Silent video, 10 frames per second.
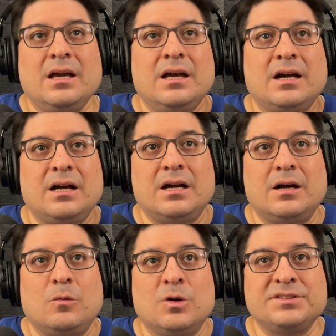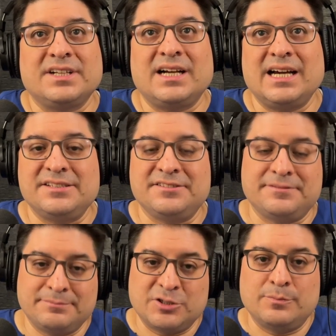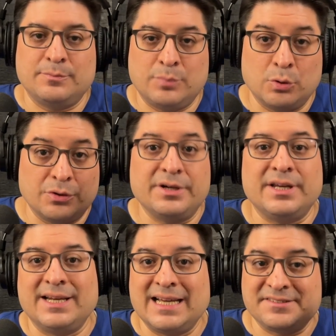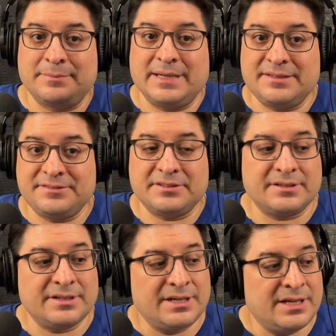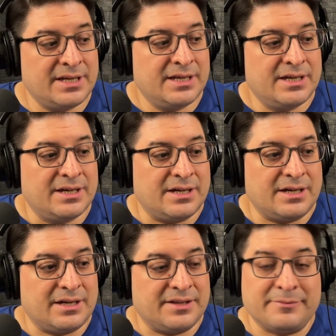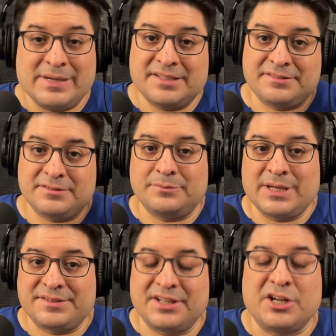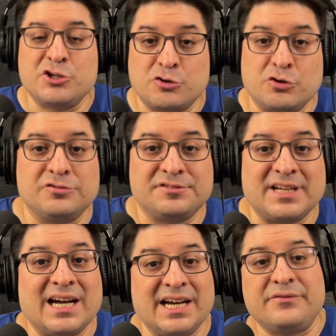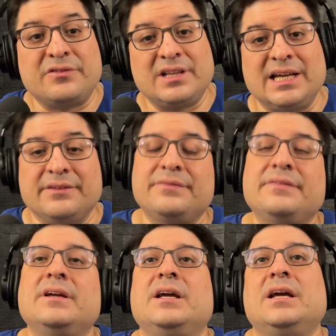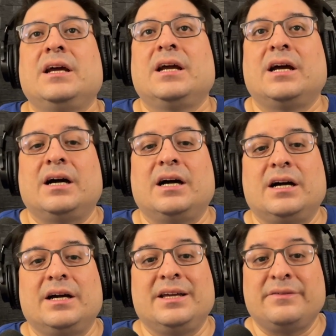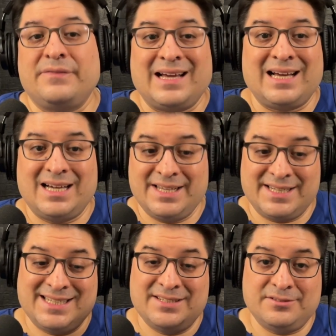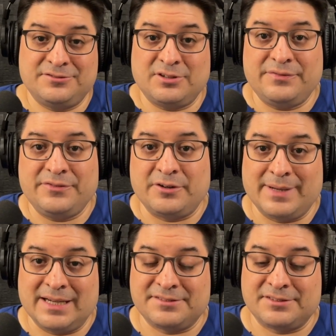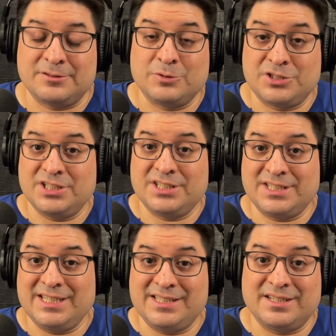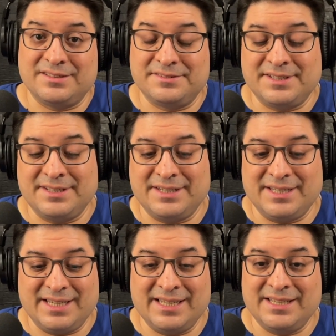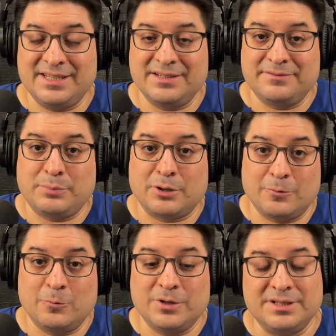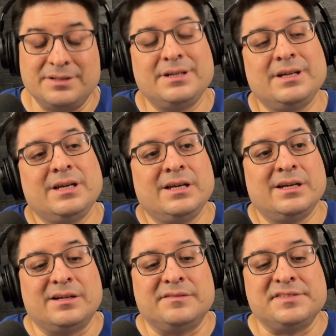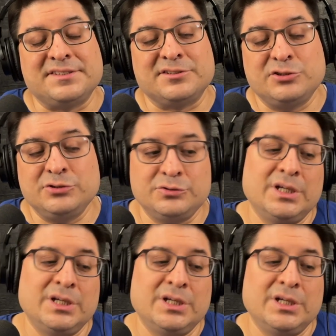once a Hyde is born and has a master, the master basically controls the Hyde for life. If a Hyde kills off their master, which he does in the ending of part 1 of season 2,